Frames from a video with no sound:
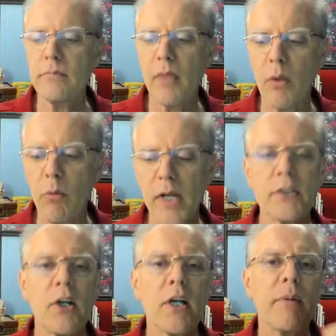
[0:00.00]
When I
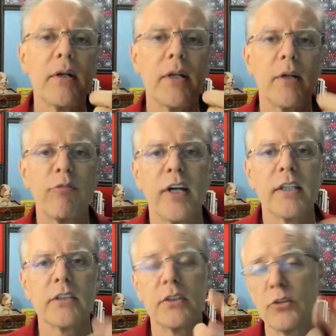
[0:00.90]
talk about
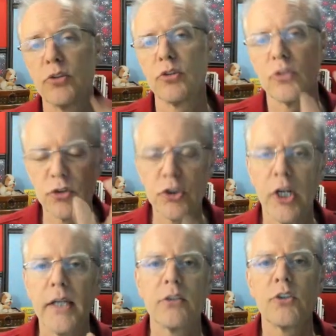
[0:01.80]
effects and
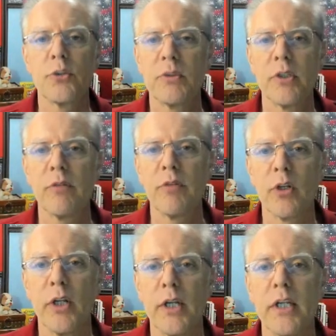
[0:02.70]
chains
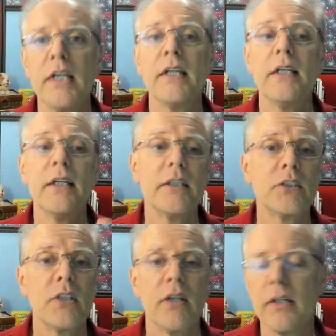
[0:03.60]
specifically,
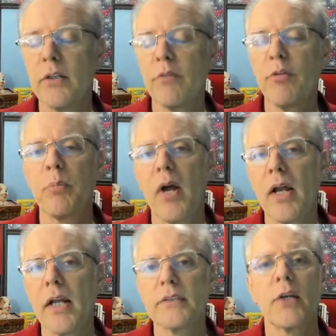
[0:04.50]
in different
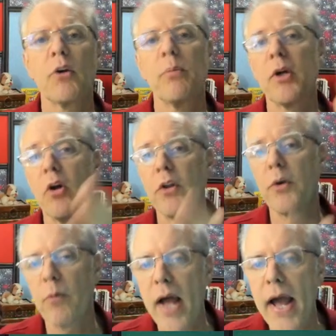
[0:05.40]
products that could be called a
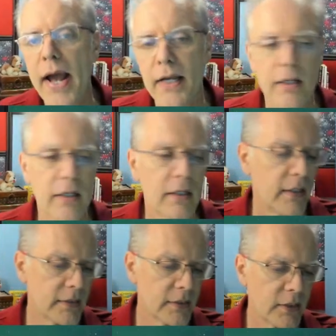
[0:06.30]
rack.
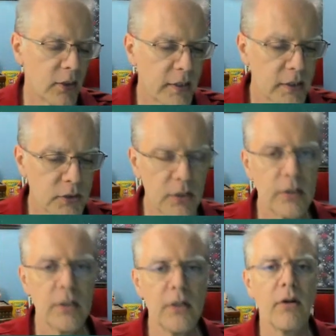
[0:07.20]
That's an Audition.
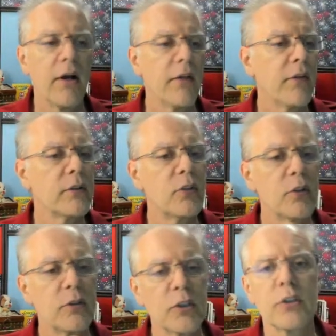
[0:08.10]
They're
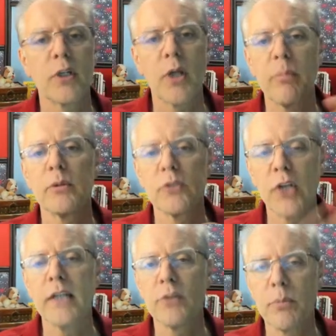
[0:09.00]
just a couple
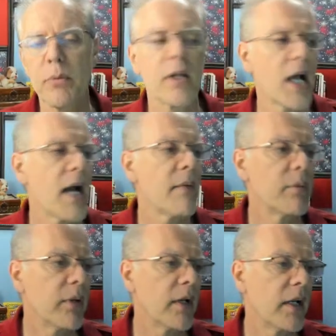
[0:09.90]
chains are pretty
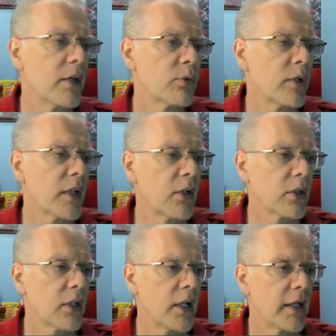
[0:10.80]
common, but and here's what they
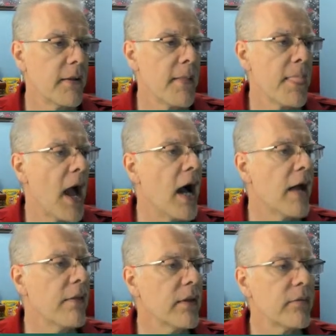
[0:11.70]
look like.
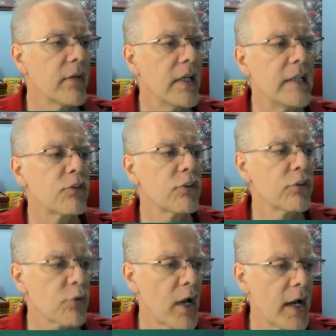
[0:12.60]
On each
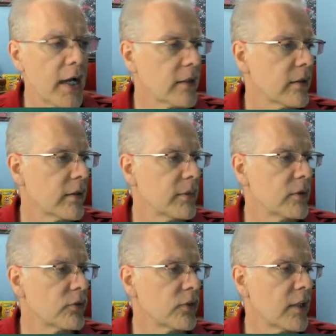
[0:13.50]
track, let me
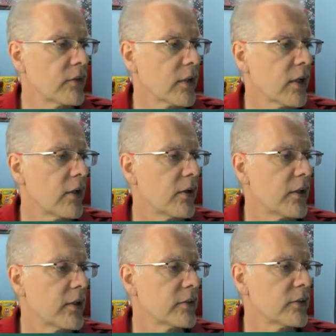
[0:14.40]
just change the color
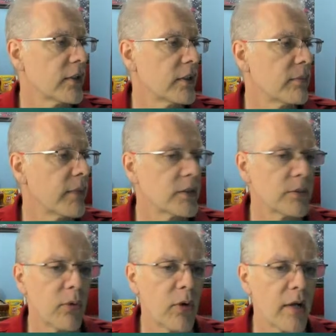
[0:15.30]
here so that it makes it
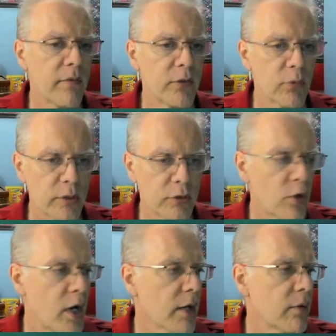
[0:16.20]
more obvious which
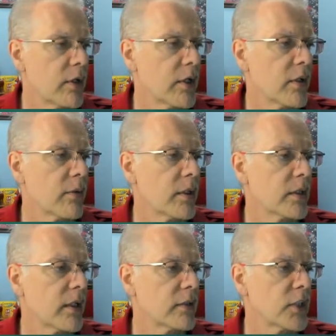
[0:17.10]
track we're dealing with.
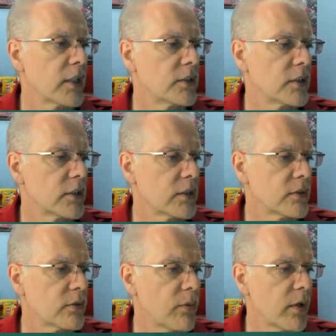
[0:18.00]
I'll change this
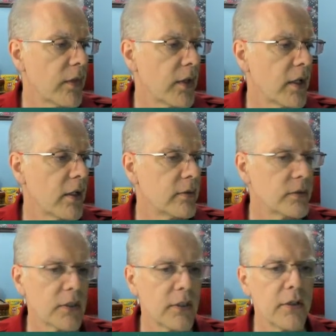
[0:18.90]
to one of the yellows
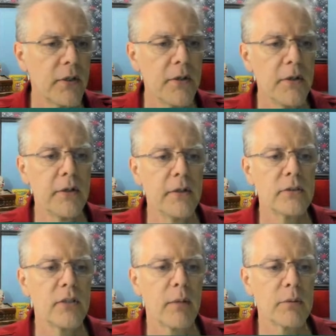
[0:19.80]
here.
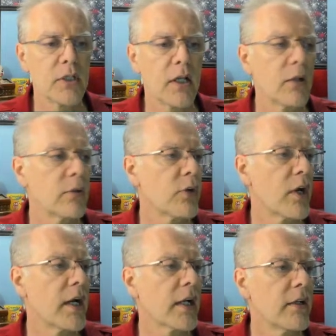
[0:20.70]
So that was the yellow
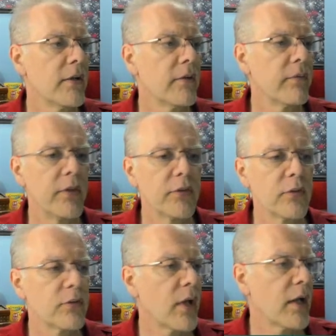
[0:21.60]
track. This
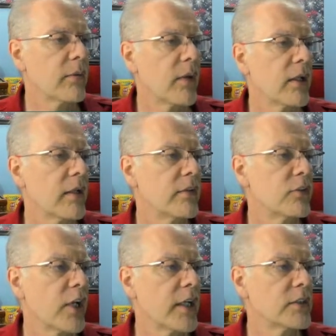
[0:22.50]
is, I'll even
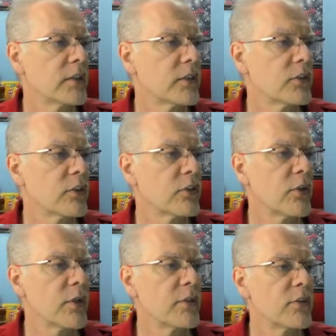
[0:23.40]
change this just so
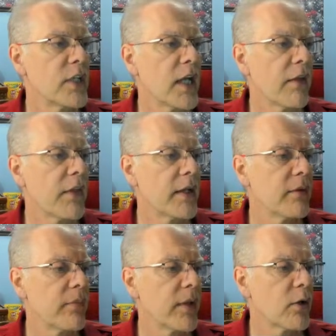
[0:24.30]
you can see how they
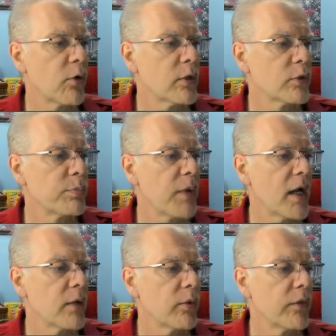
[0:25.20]

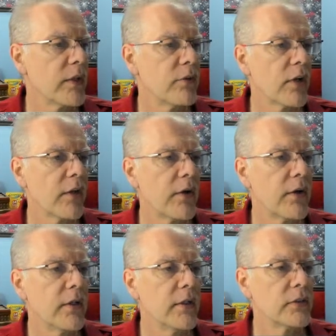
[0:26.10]
correspond with each other.
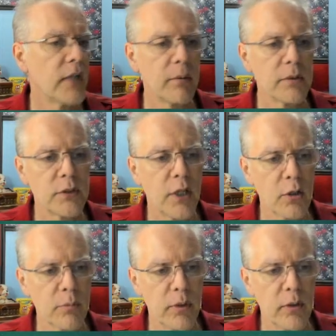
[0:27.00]
So that one's dark
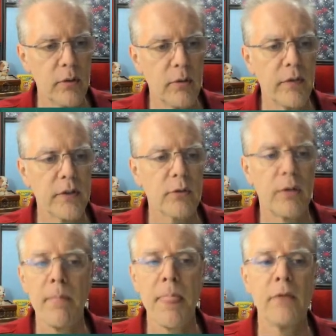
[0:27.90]
blue and this one.
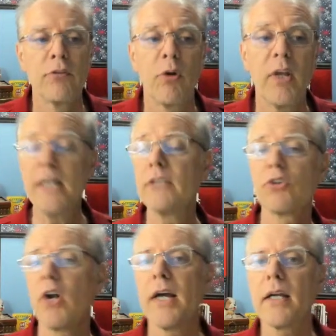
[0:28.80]
So each
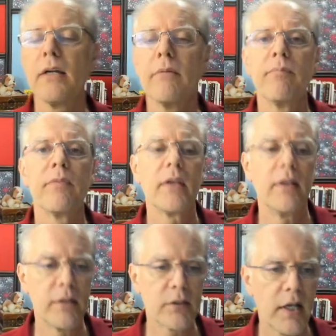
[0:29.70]
track, in
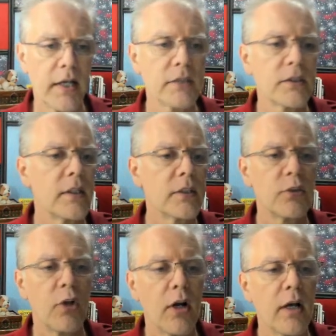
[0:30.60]
this case, in this
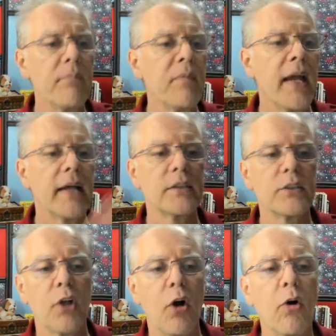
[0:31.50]
DAW, has
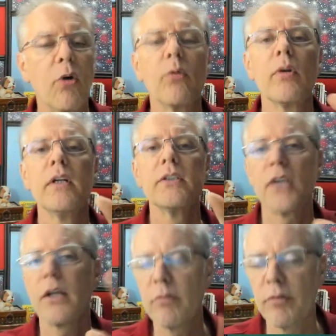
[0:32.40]
its own
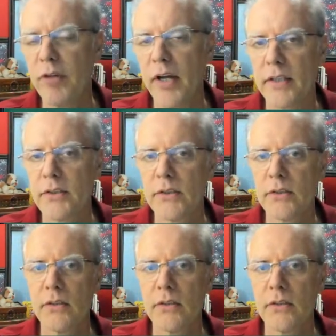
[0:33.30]
set of effects.